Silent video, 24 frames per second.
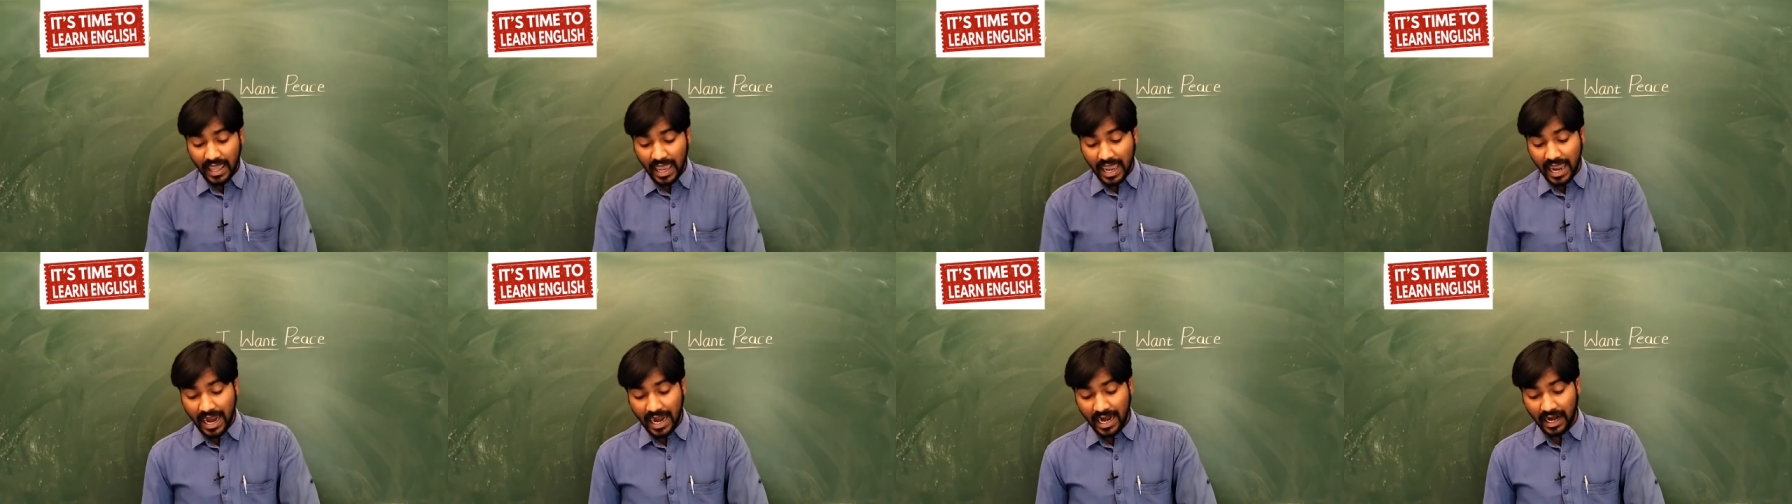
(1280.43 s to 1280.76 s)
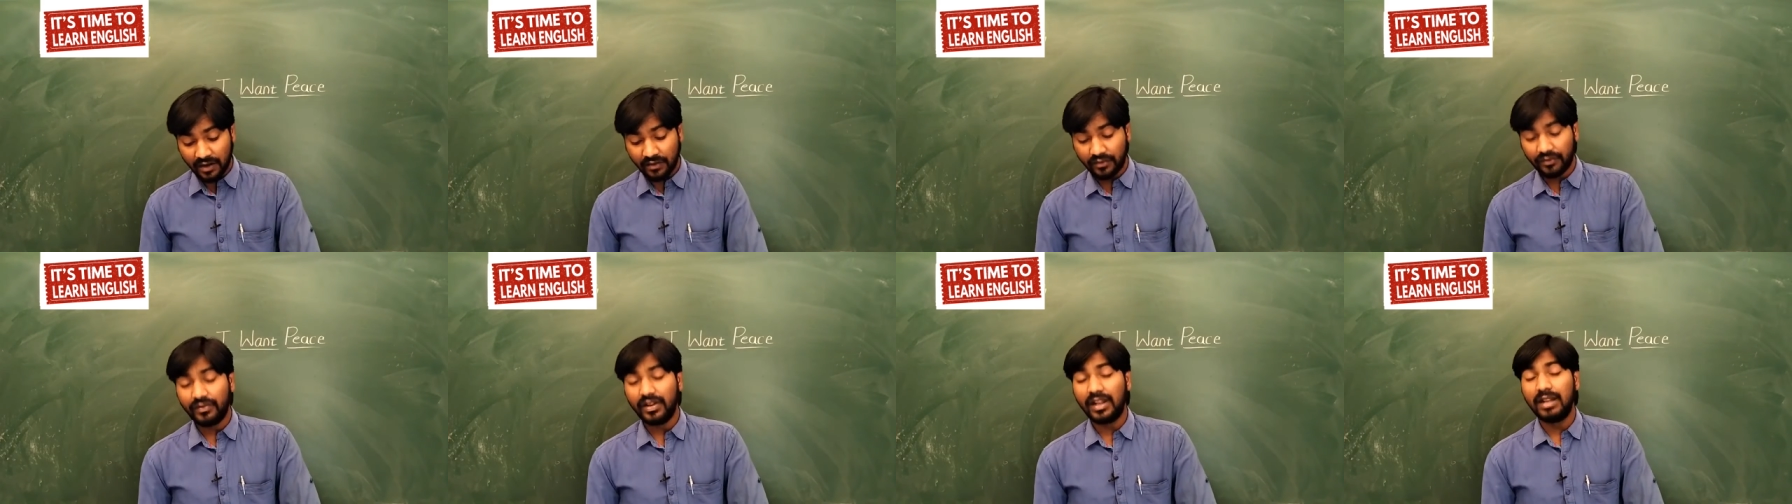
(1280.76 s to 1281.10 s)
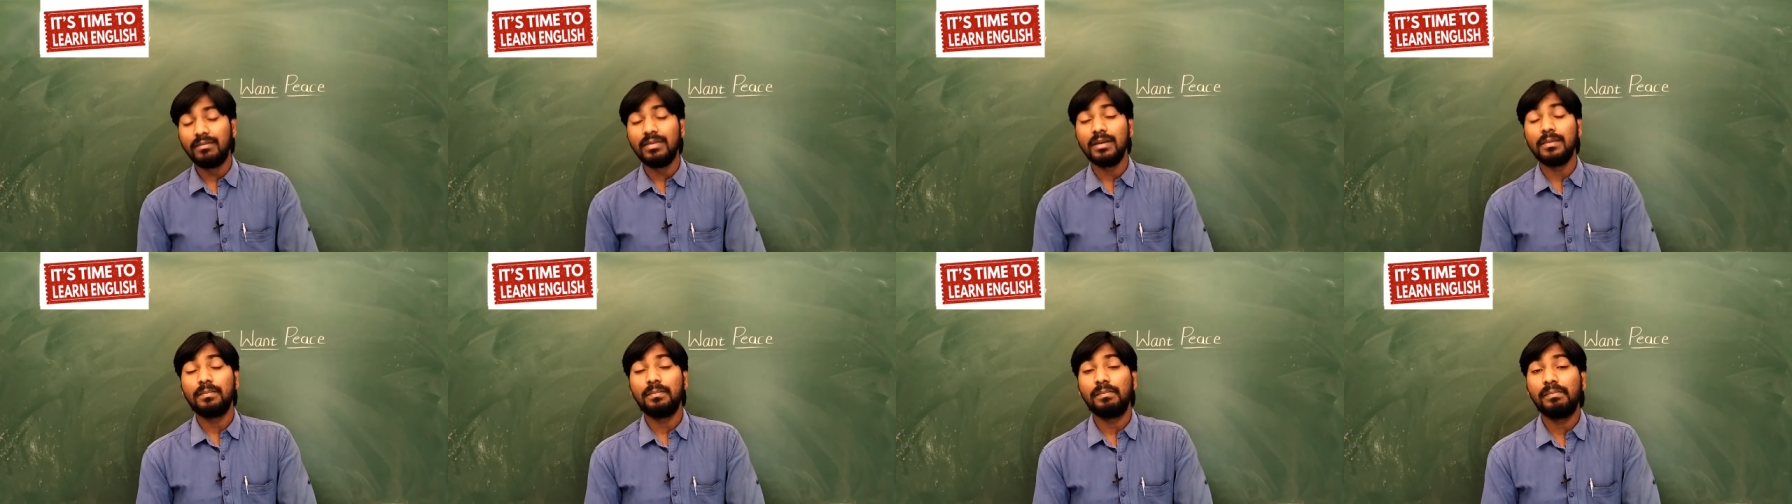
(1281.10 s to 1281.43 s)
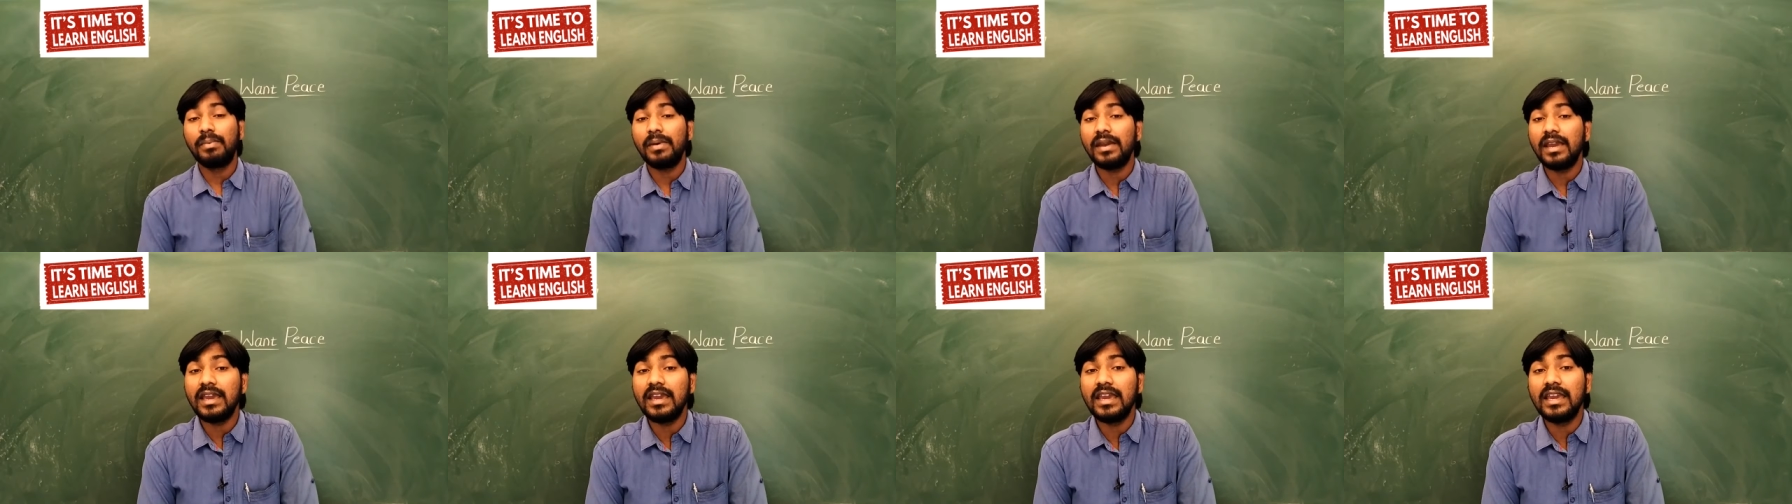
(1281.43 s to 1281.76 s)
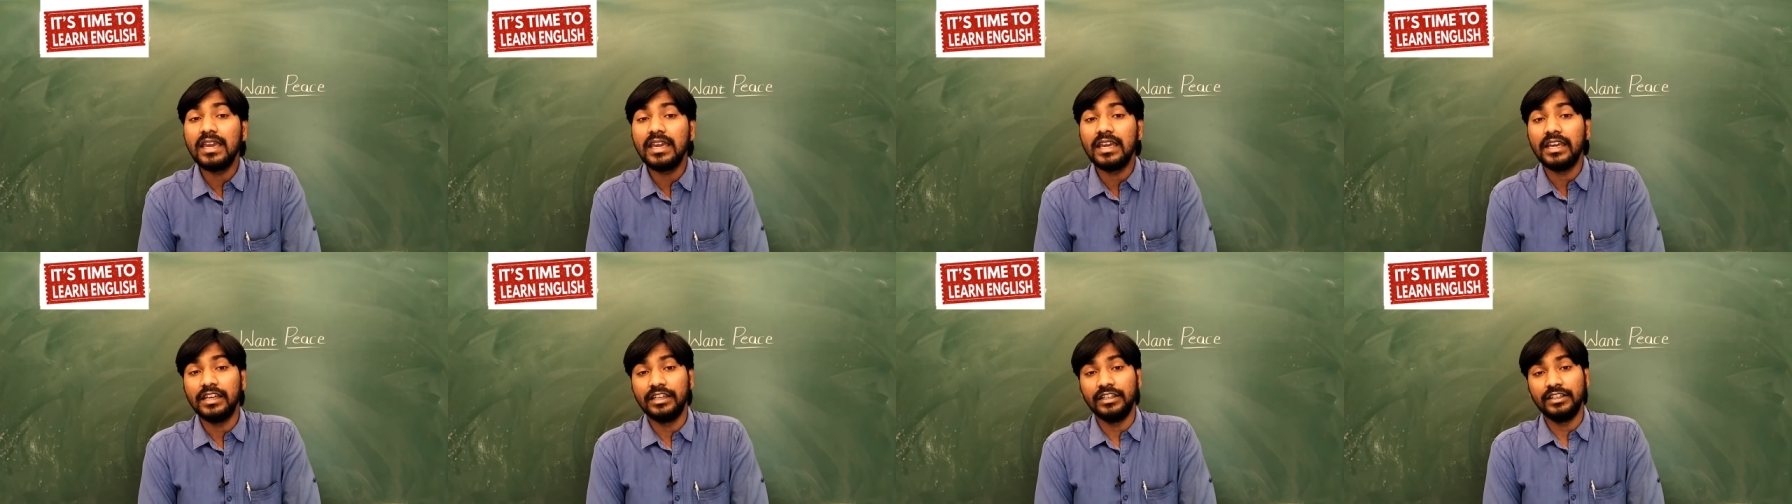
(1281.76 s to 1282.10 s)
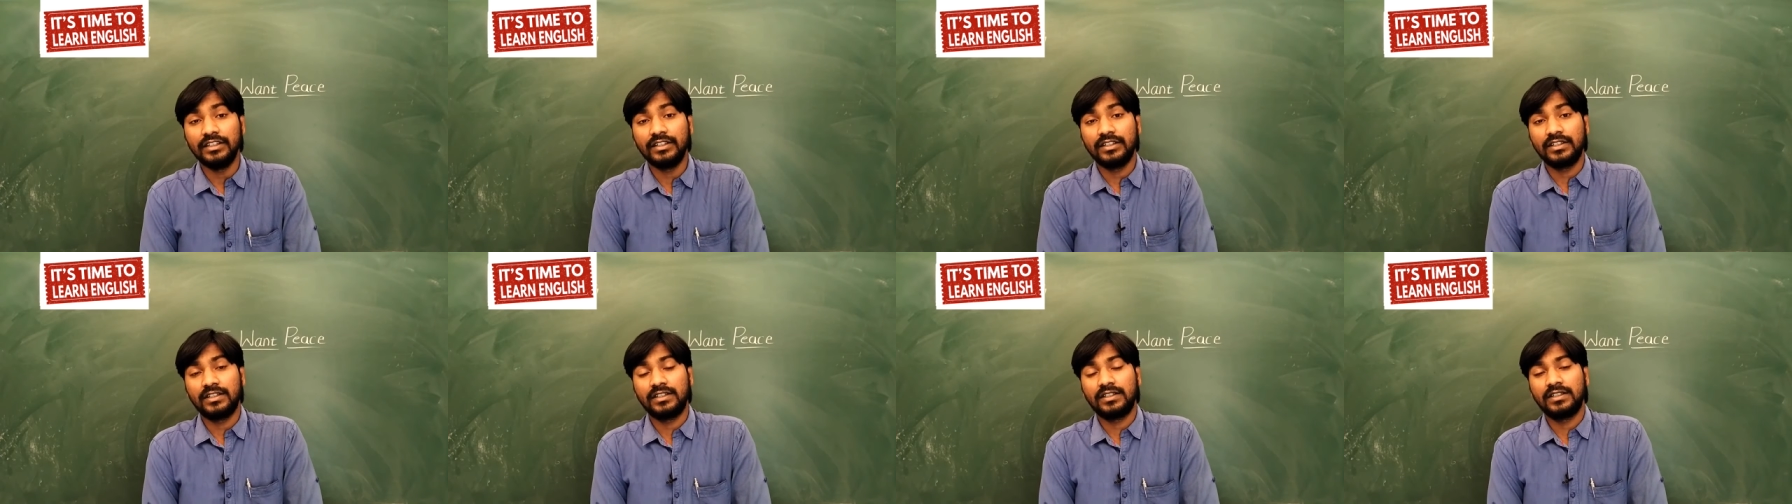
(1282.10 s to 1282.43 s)
there will be
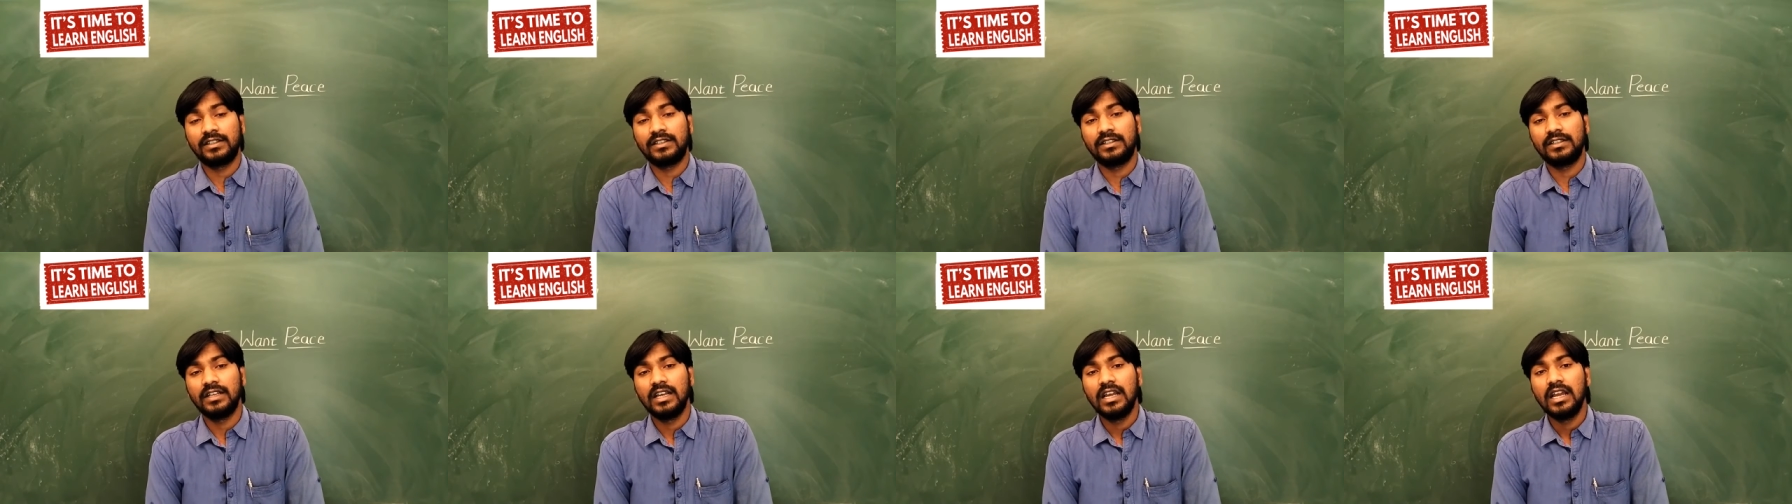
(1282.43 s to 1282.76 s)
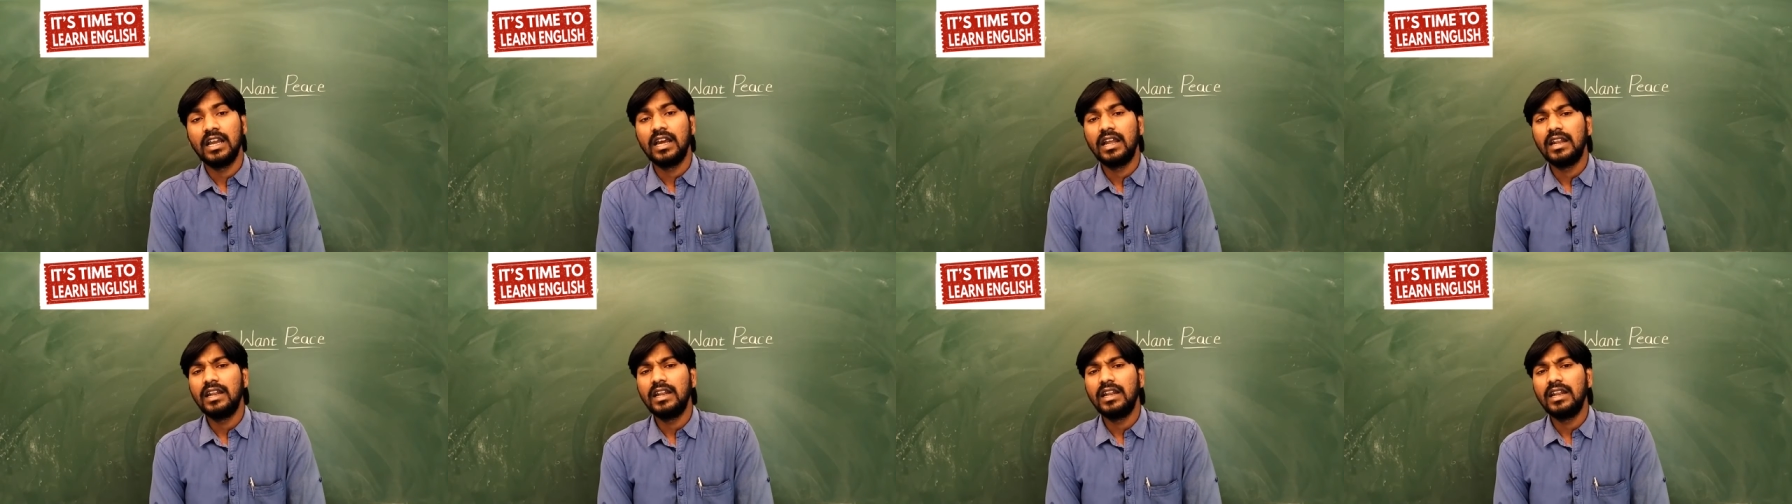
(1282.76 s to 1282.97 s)
peace.